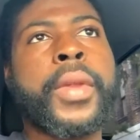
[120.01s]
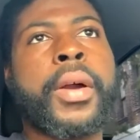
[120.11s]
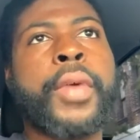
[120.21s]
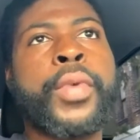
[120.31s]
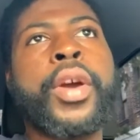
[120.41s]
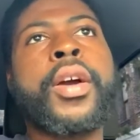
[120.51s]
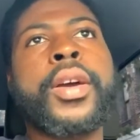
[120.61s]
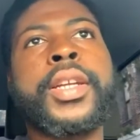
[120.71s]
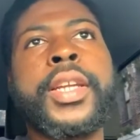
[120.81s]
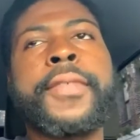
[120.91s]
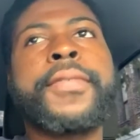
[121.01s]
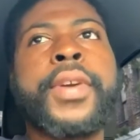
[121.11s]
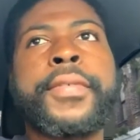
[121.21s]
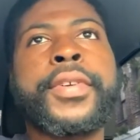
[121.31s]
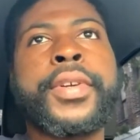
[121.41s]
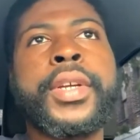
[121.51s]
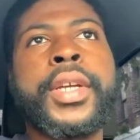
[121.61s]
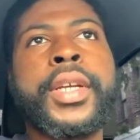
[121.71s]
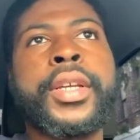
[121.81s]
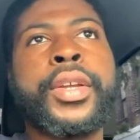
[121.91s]
All right, we are going to live forever
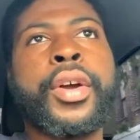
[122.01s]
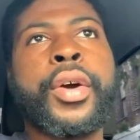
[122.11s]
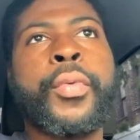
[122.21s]
you know,